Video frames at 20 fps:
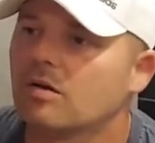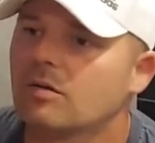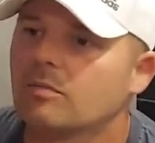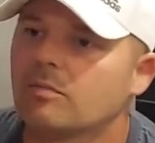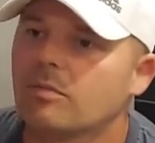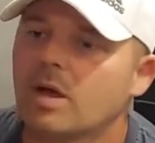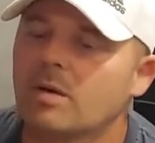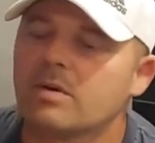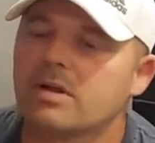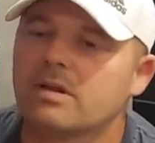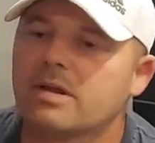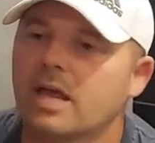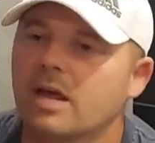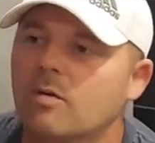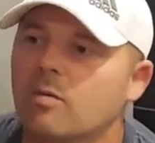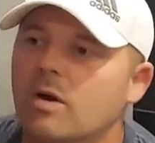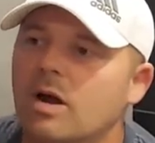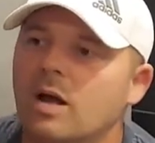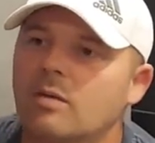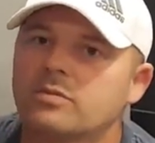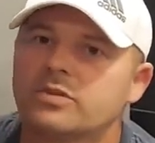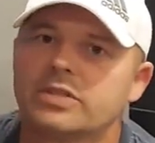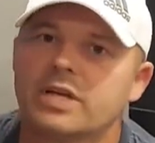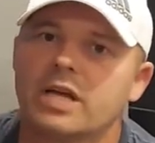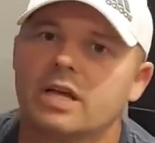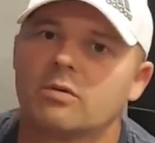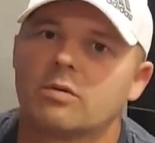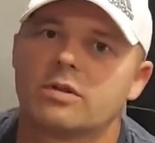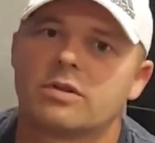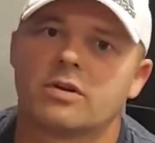maybe take what I'm
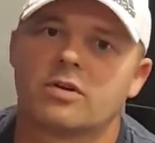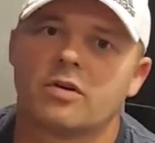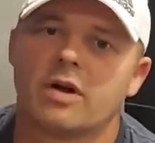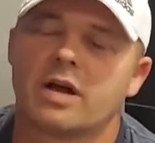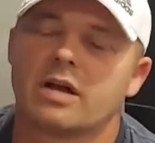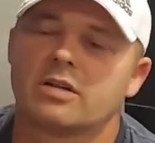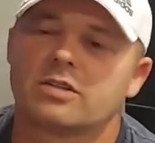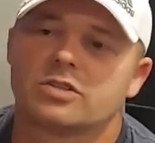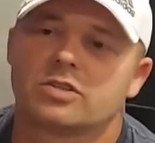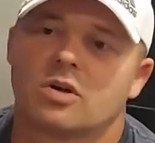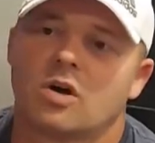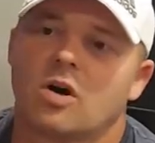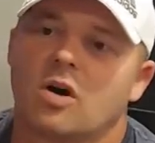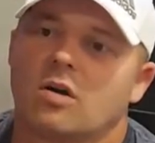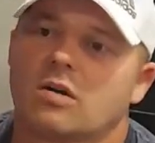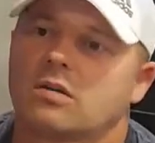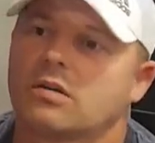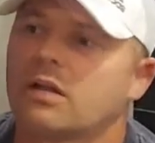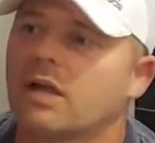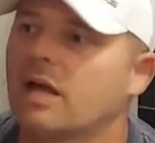saying with a grain of salt.